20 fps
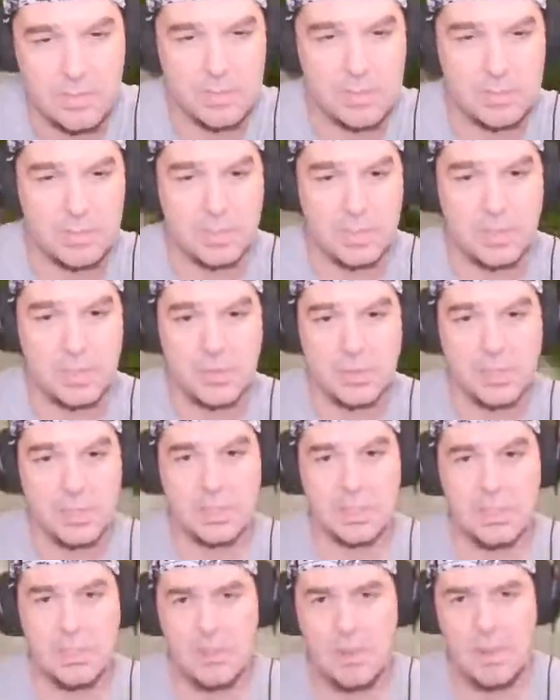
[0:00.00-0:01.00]
It's pretty quick,
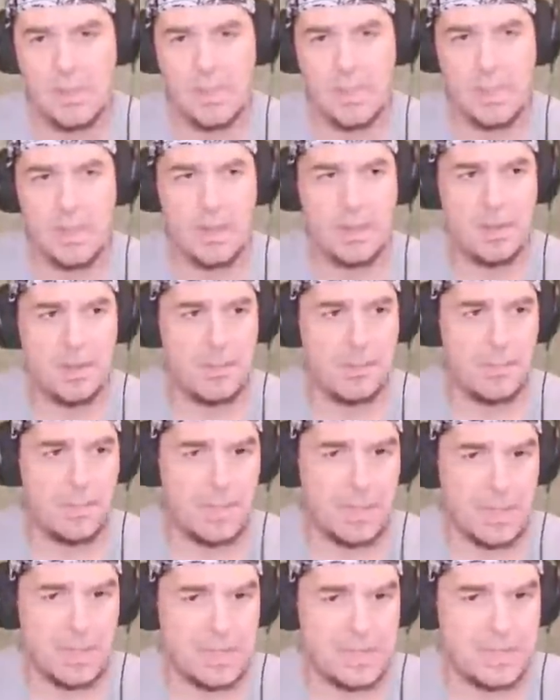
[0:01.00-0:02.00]

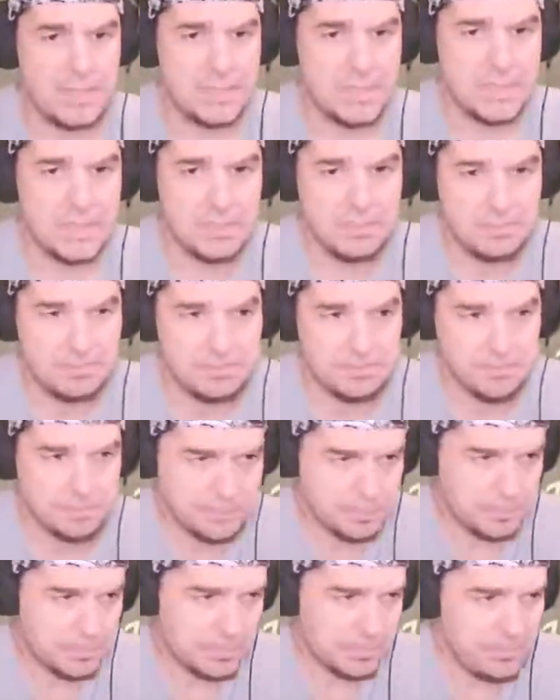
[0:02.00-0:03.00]
but
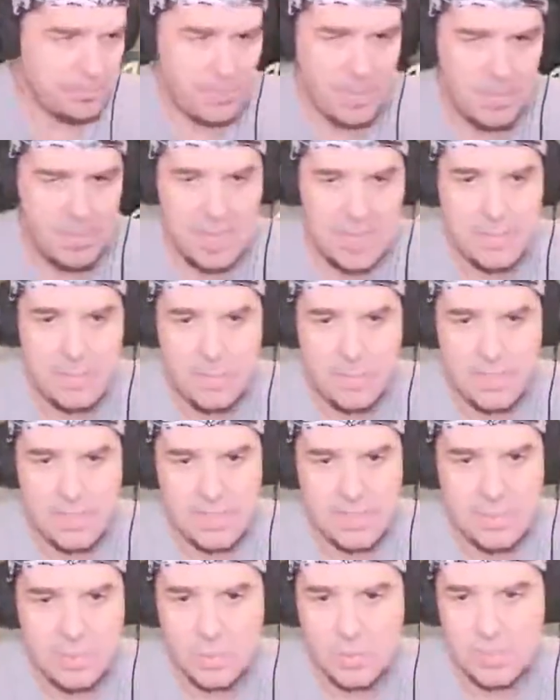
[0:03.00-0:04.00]
maybe we need
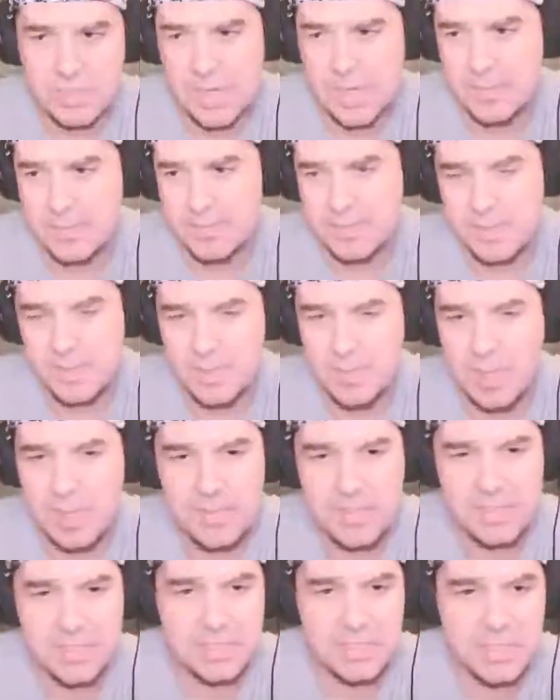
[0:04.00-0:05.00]
more top speed,
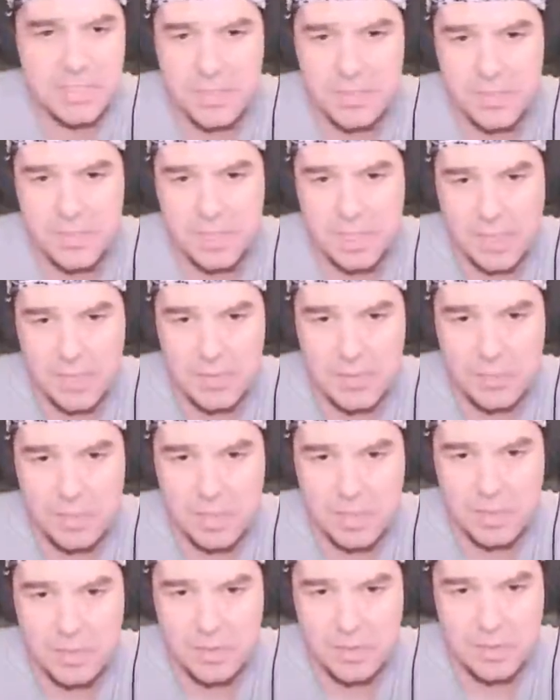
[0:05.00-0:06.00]
maybe something. I mean,
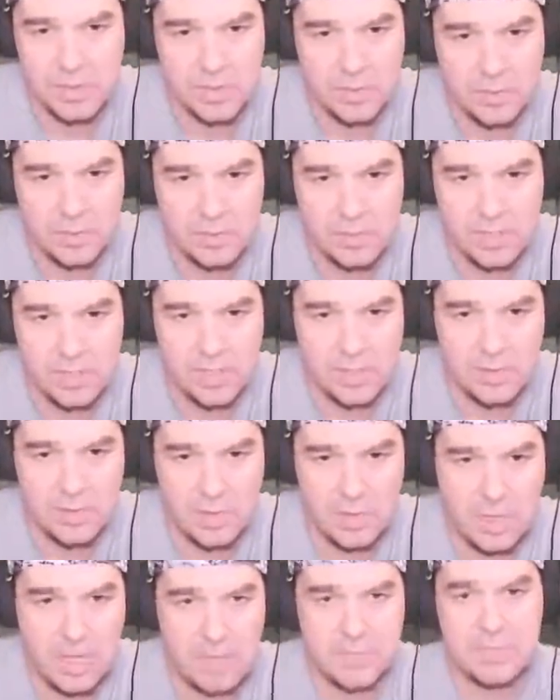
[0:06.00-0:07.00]
the only other
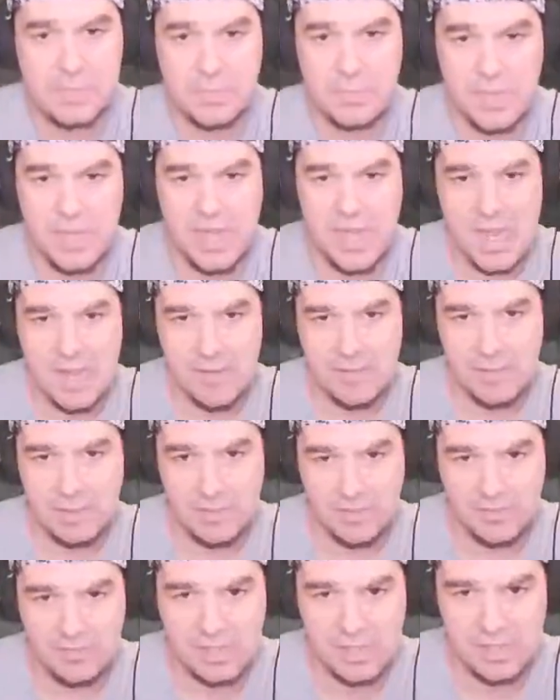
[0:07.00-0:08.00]
option we have here,
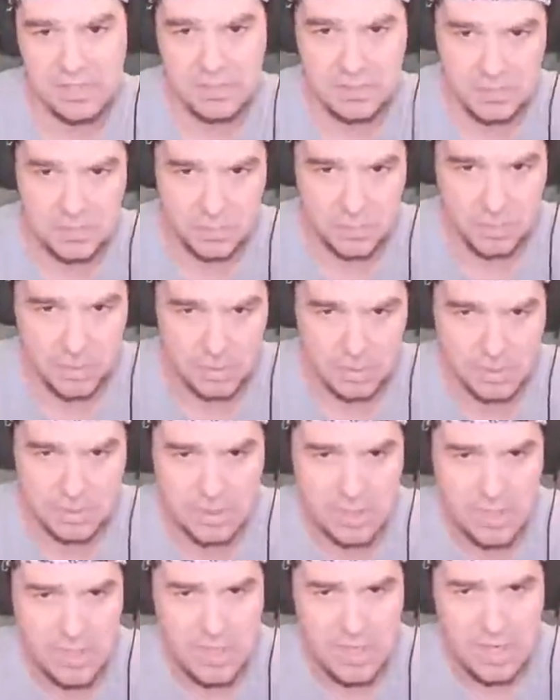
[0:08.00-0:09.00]
if this doesn't work,
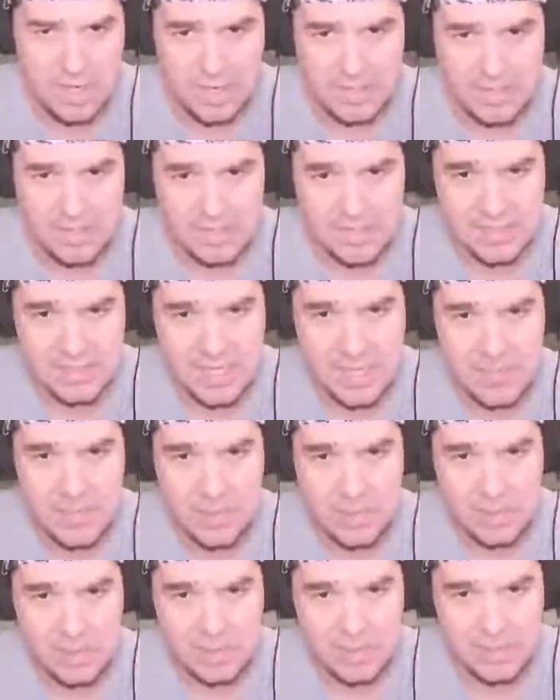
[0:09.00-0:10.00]
I can slap
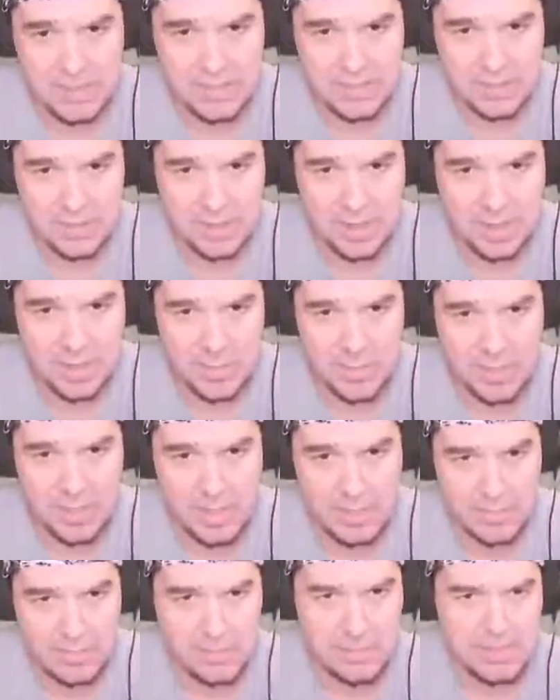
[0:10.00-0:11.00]
on a lesser
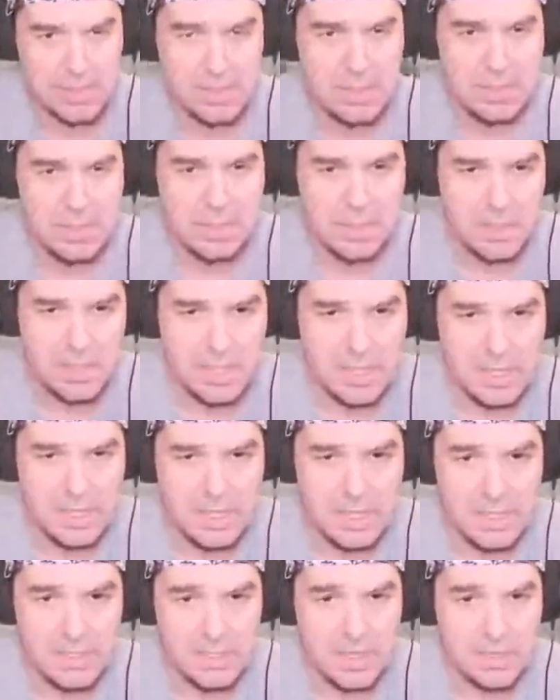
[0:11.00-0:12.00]
compound,
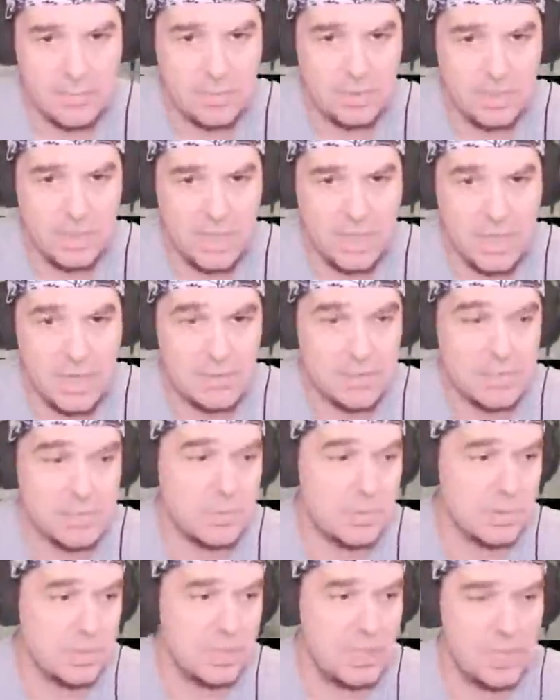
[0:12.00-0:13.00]
and that will allow us to
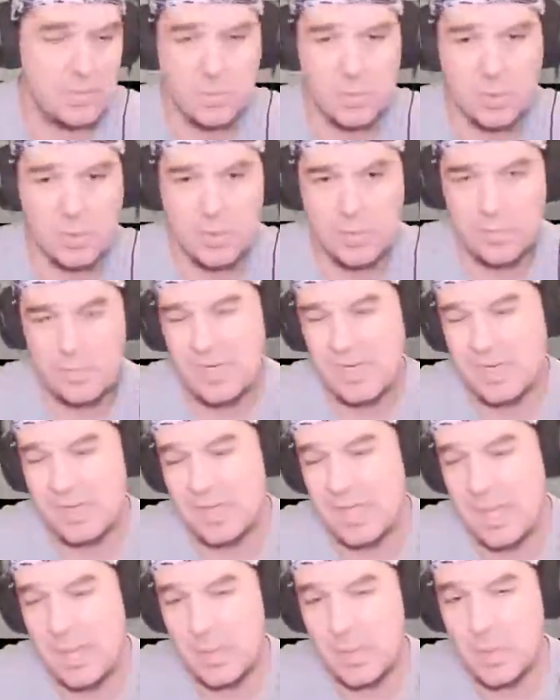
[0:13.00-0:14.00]
put a lot more, not a
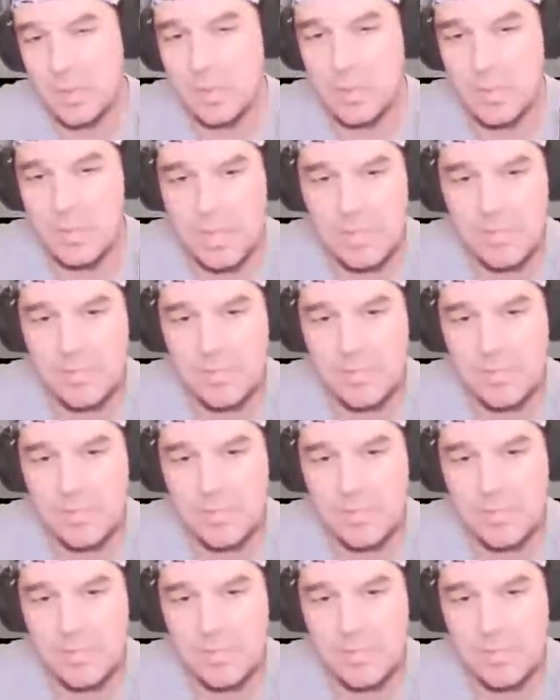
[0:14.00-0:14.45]
lot more, but maybe